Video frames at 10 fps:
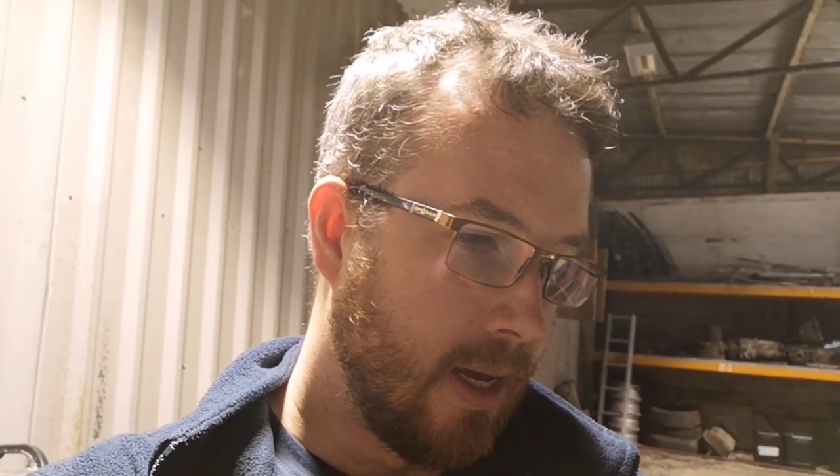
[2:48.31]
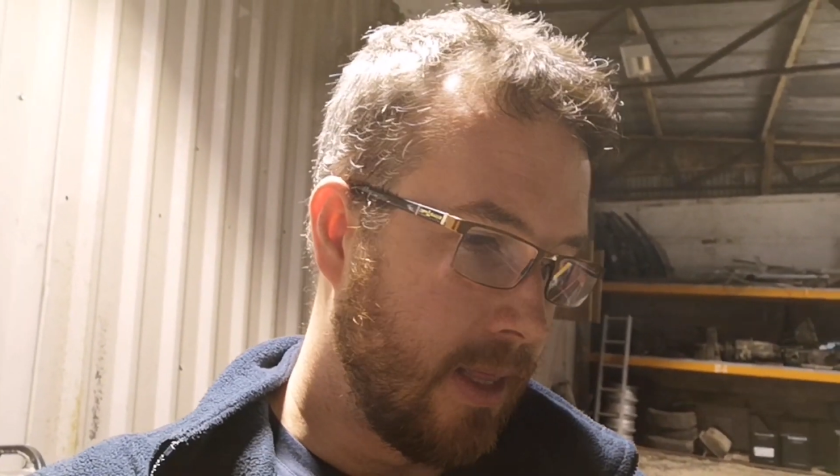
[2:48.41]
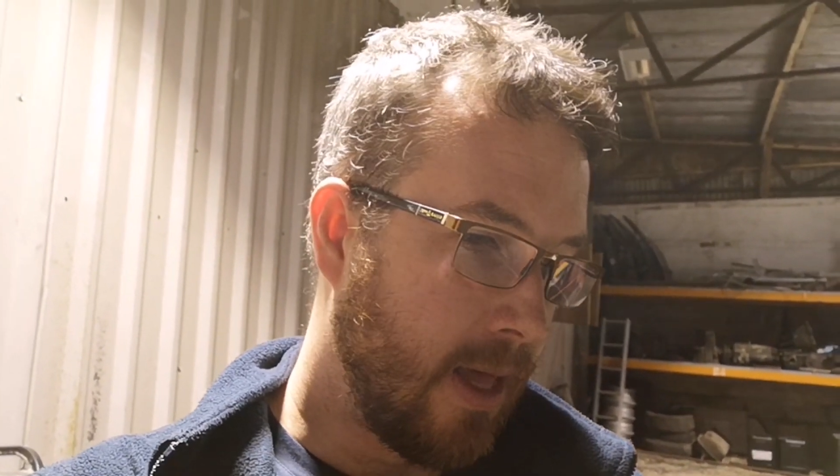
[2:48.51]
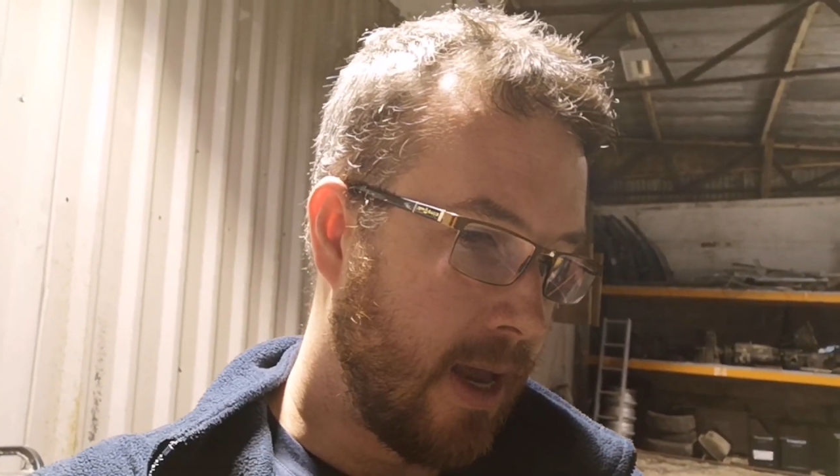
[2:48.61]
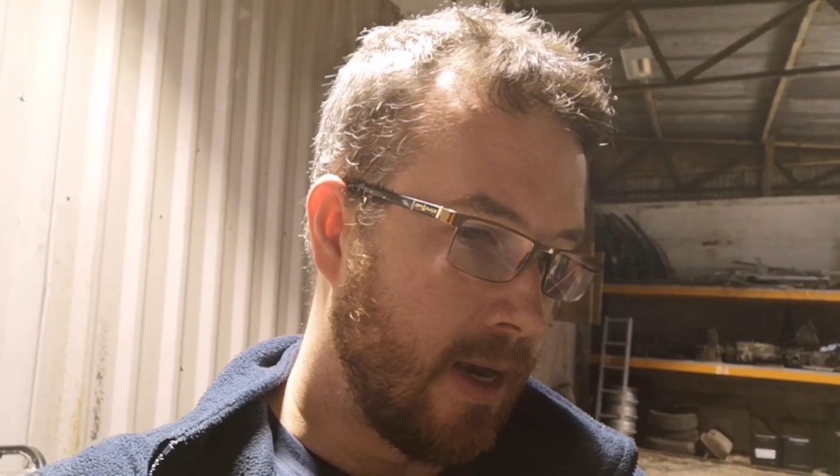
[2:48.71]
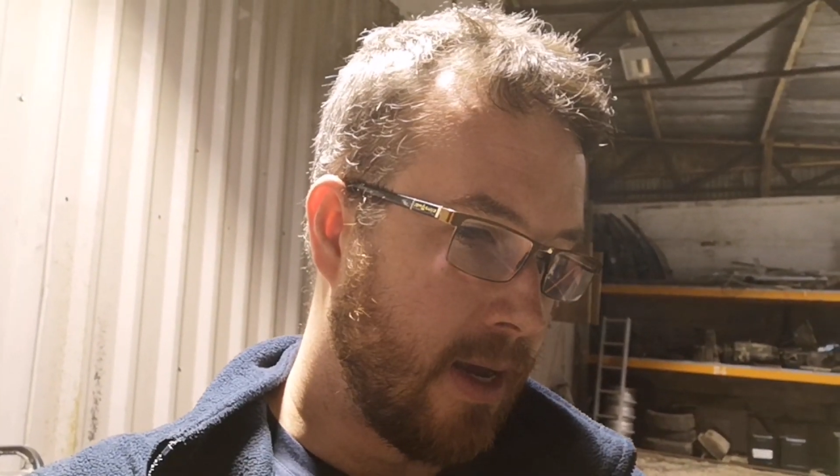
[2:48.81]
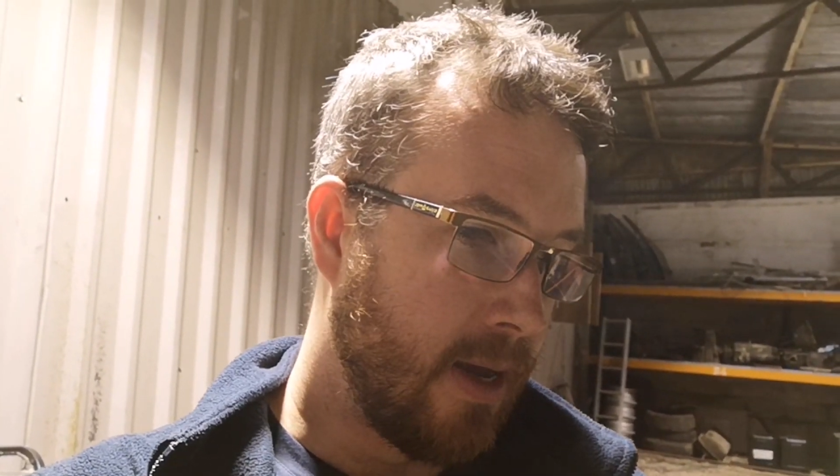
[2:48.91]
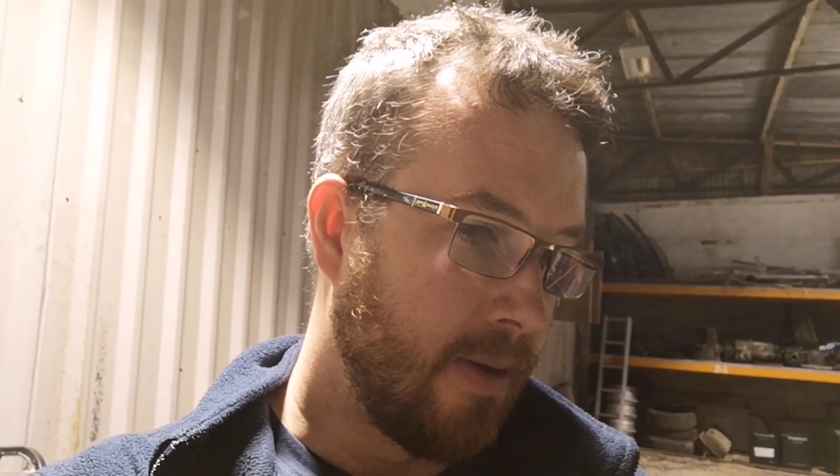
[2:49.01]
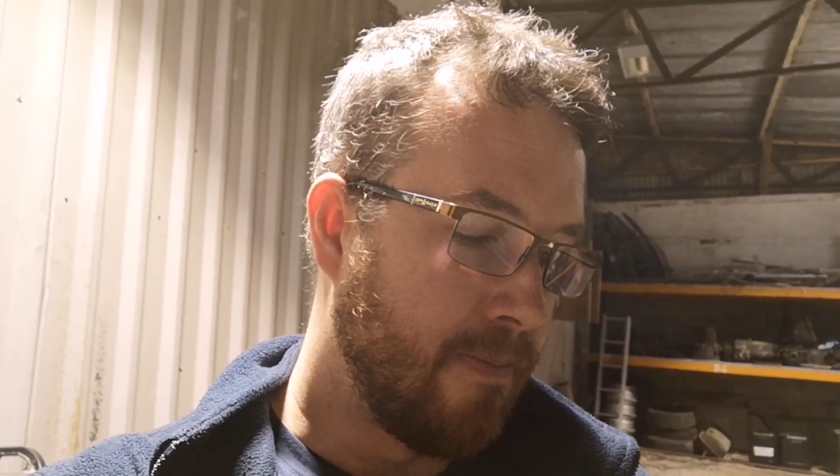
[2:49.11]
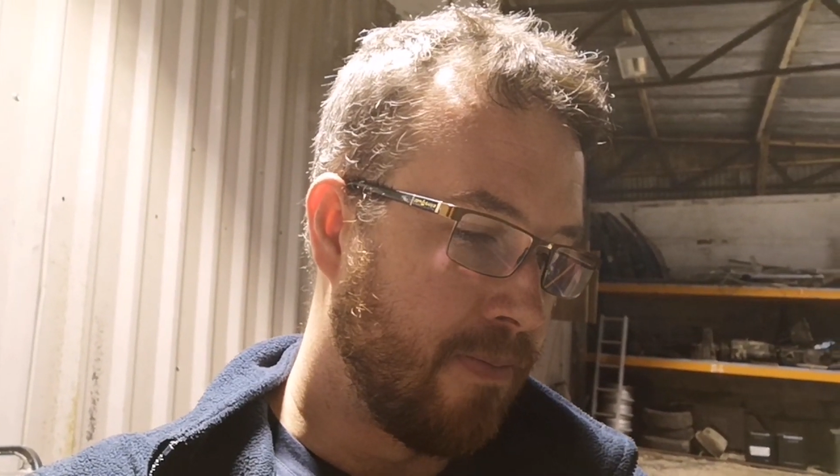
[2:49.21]
and then
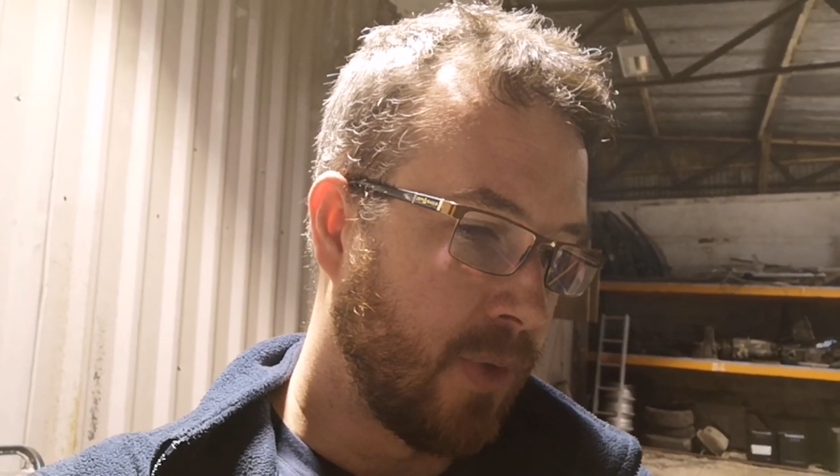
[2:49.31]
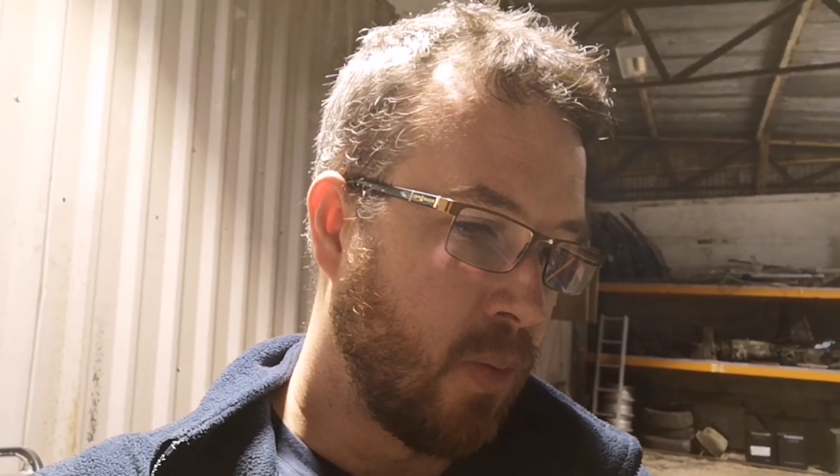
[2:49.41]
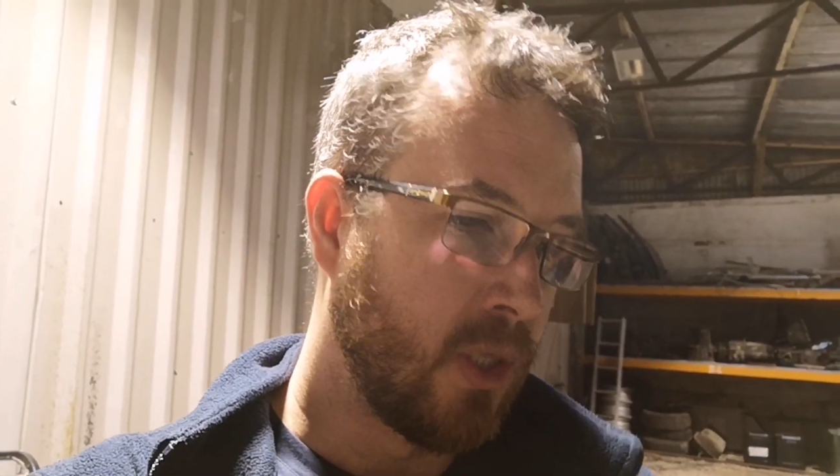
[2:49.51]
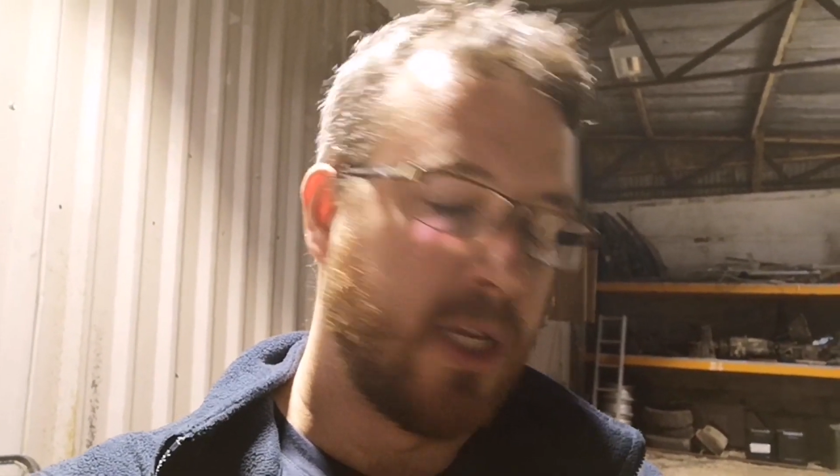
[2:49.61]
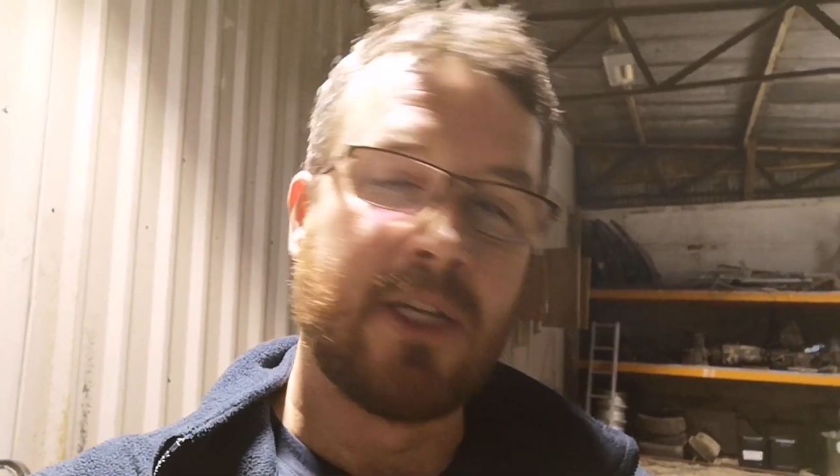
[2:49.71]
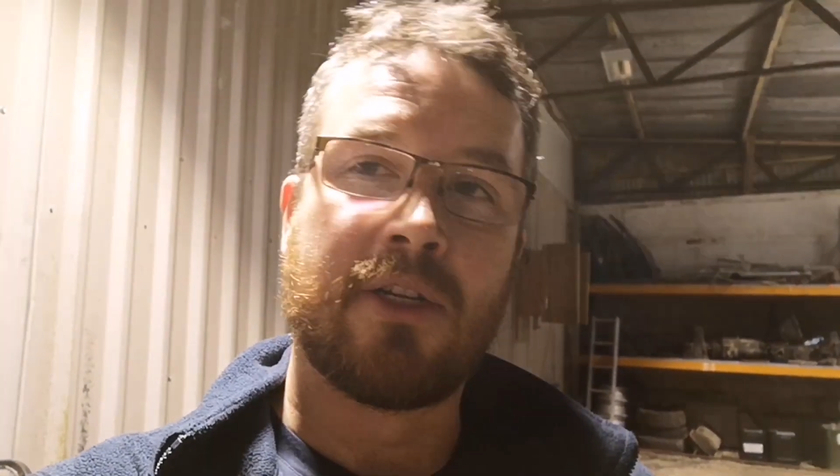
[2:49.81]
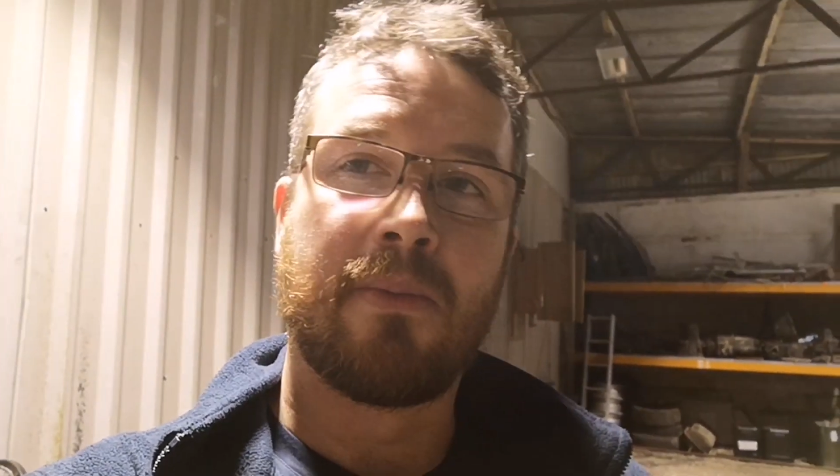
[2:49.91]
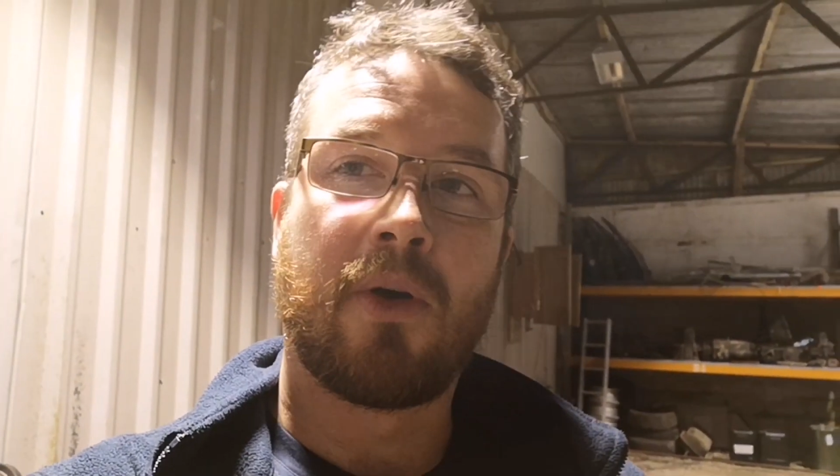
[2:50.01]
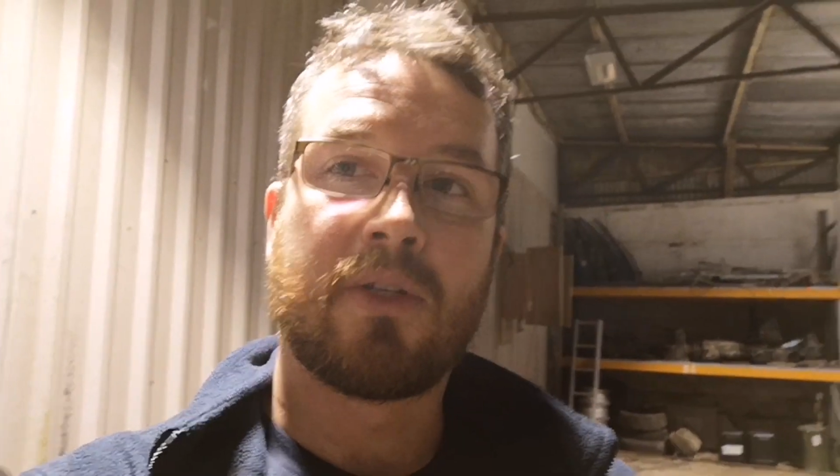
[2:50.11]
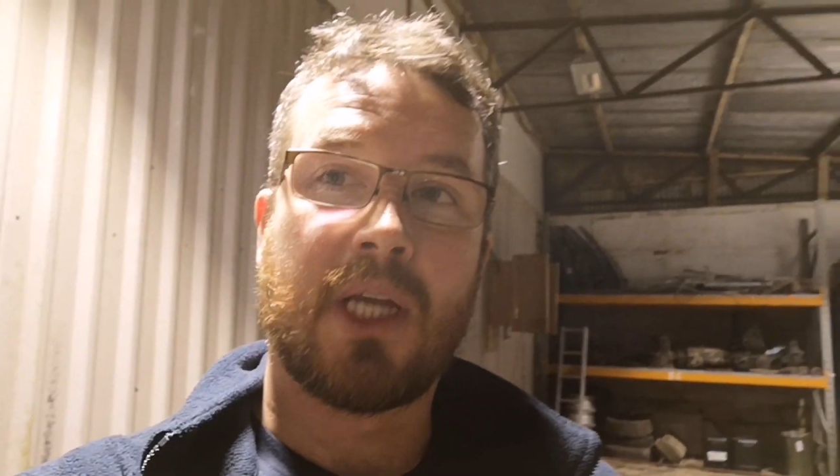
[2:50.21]
um, once the
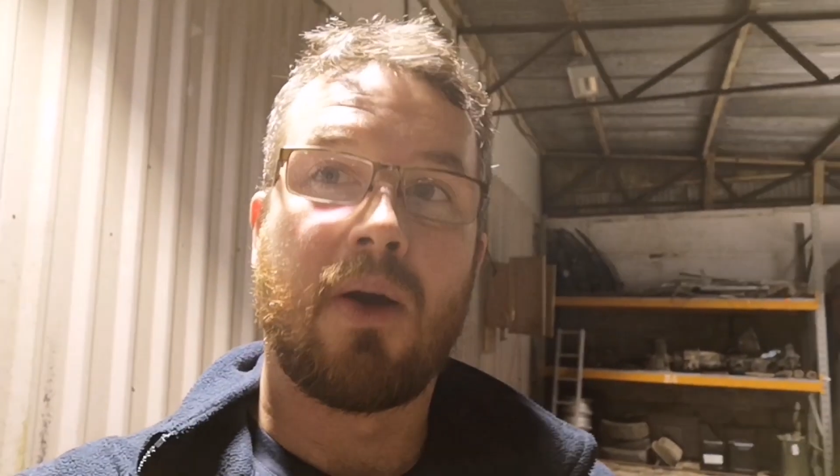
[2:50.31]
engine box